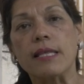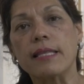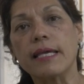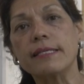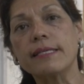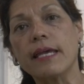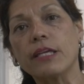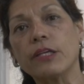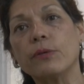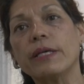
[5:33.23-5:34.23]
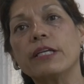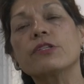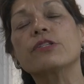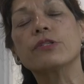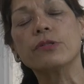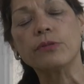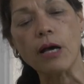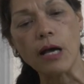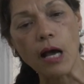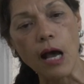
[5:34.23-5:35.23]
they take you
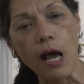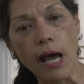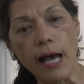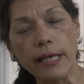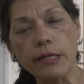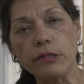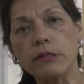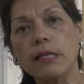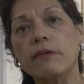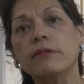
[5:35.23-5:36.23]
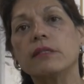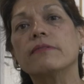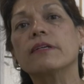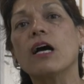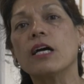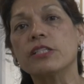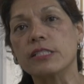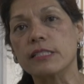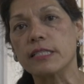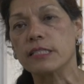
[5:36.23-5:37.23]
into a higher level of
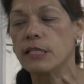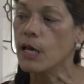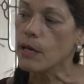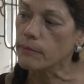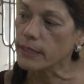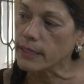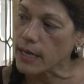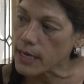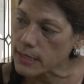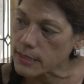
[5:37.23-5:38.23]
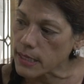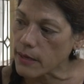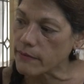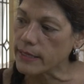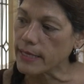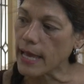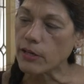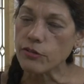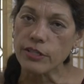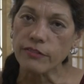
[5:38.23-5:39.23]
consciousness because of the
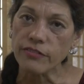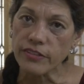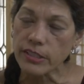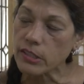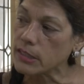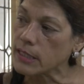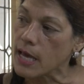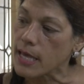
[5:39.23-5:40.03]
energy field,